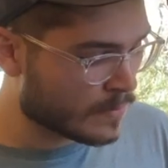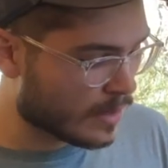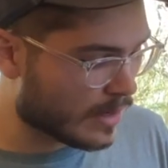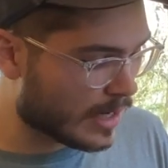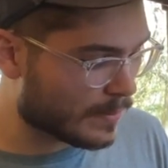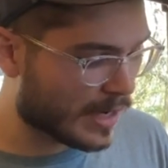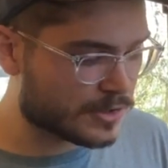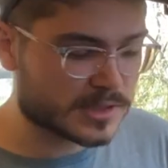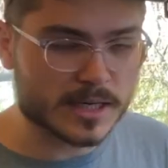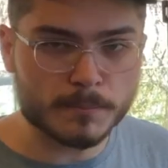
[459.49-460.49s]
I
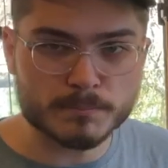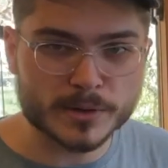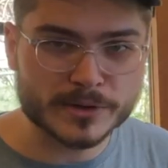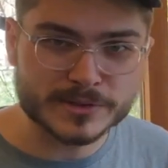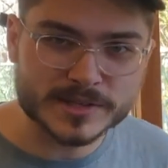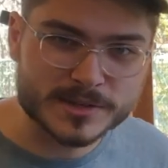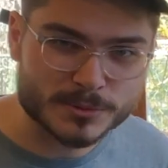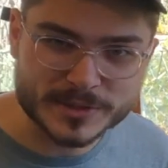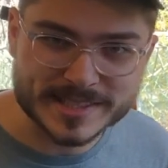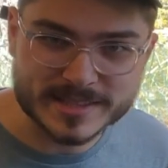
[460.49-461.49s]
just got burned
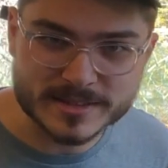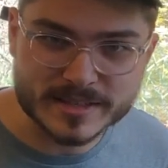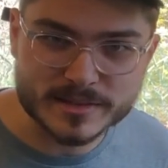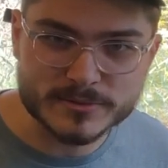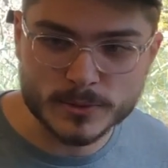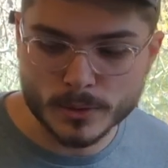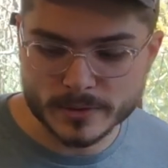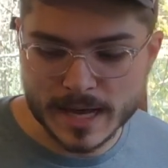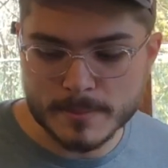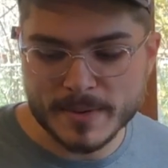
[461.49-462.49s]
recently for
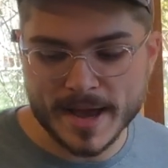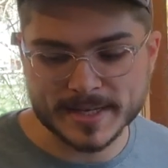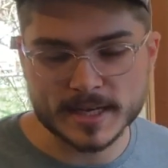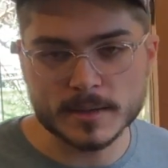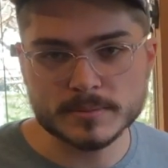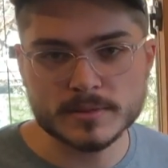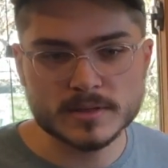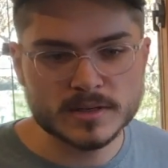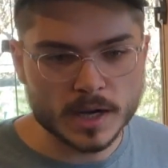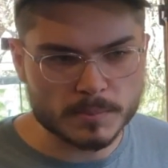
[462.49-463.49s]
not backing up
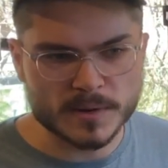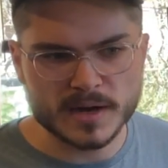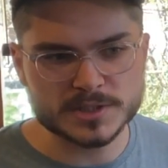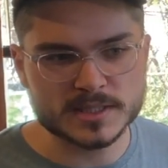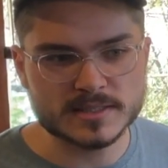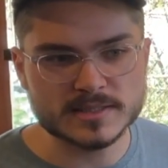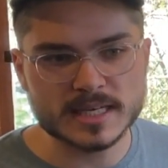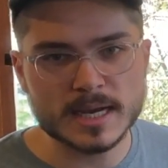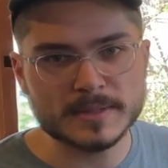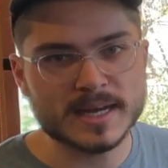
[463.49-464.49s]
a project in
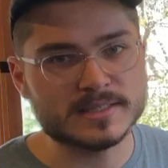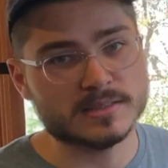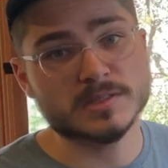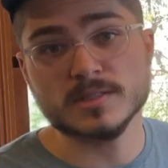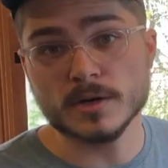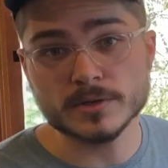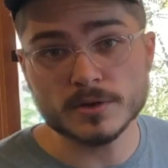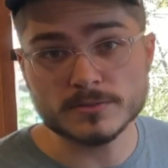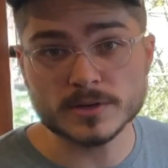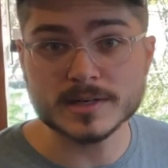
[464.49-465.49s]
time and had to start
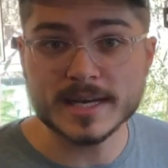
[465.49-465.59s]
over.